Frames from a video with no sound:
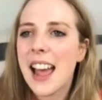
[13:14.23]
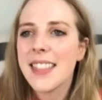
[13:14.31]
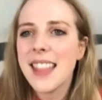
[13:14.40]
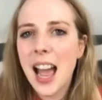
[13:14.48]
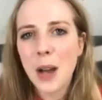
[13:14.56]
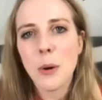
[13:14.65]
And
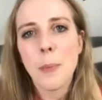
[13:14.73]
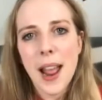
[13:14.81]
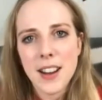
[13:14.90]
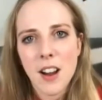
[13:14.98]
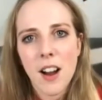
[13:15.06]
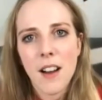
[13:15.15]
that will
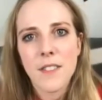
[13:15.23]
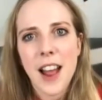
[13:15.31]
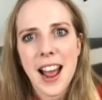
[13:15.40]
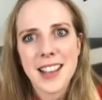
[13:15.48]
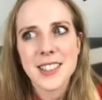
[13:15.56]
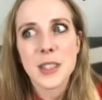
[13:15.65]
pay off
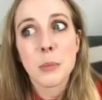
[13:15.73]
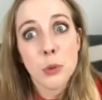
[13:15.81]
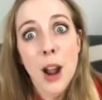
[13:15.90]
as the